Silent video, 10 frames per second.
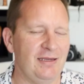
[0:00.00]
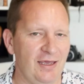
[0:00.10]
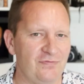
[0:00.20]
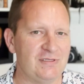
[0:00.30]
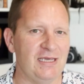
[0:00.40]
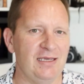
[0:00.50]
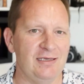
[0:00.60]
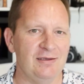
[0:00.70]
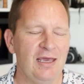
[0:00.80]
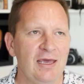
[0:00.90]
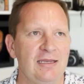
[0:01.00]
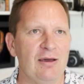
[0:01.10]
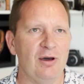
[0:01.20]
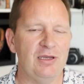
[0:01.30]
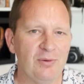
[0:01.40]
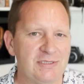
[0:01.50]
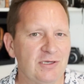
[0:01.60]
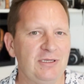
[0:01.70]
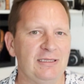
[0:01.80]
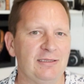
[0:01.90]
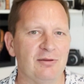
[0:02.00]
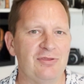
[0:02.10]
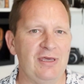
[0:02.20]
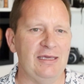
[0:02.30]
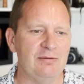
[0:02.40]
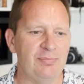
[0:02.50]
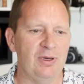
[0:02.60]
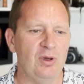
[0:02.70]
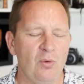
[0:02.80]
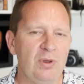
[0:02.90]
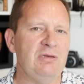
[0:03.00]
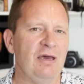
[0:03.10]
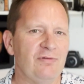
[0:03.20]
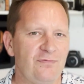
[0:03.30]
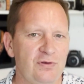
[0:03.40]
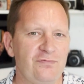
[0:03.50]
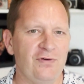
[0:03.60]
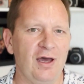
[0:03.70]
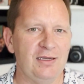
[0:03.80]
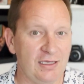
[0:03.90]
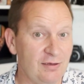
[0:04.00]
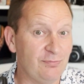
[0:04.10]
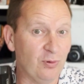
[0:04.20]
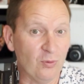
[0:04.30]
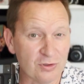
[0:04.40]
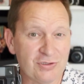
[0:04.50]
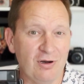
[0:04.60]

FT. Now, I know it's only a little thing, but when you have a viewfinder in portrait